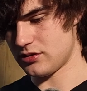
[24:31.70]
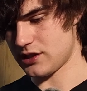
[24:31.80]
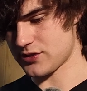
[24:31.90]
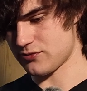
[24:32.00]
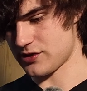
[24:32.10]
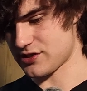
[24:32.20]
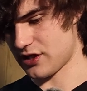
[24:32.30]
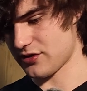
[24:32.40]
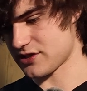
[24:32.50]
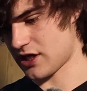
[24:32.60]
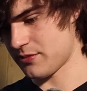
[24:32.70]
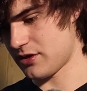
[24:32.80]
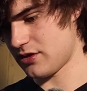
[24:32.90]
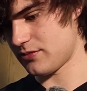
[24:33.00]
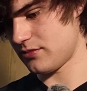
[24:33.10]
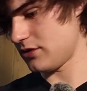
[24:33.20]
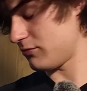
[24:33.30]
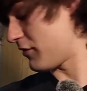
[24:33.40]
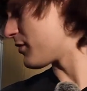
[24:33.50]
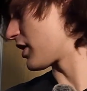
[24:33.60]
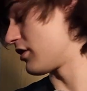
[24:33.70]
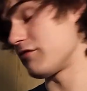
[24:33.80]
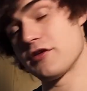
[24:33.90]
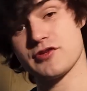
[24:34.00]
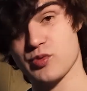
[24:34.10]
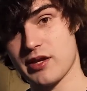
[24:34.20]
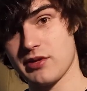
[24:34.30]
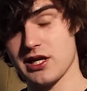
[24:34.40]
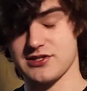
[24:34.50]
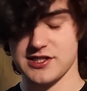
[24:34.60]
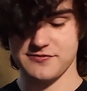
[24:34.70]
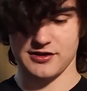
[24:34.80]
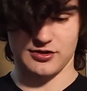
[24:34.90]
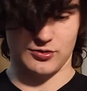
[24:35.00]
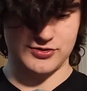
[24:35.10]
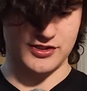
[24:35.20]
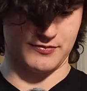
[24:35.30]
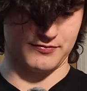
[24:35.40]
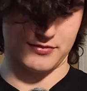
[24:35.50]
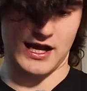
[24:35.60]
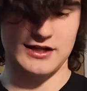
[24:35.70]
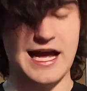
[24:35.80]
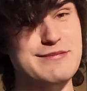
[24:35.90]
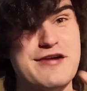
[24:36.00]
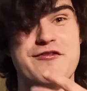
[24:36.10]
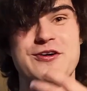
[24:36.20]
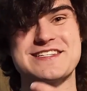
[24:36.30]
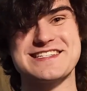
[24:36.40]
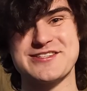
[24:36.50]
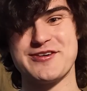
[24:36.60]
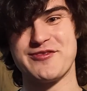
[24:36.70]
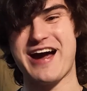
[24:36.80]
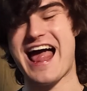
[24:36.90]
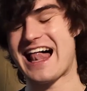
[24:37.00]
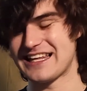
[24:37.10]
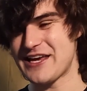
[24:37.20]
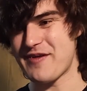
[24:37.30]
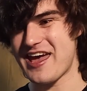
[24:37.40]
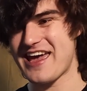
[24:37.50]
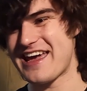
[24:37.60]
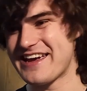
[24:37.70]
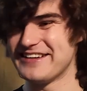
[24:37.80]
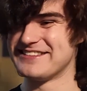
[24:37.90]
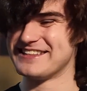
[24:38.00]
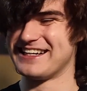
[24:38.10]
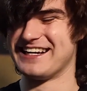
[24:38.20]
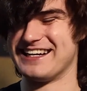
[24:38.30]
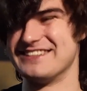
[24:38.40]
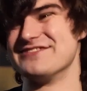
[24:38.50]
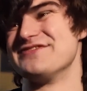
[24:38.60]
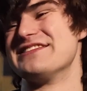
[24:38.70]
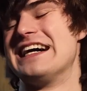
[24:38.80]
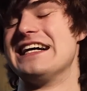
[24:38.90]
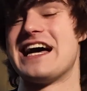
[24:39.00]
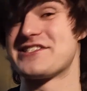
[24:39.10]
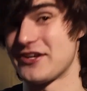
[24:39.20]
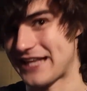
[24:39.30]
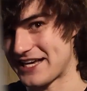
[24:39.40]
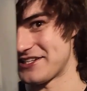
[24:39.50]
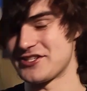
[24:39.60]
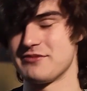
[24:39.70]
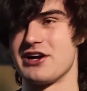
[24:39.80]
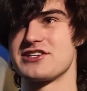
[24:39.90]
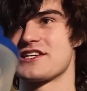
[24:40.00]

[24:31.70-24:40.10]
Let's restart the timer. We've been going for over 20 minutes. That's fucking awesome. Hell yeah, my voice is doing well. Yippee! Let's not test it too much.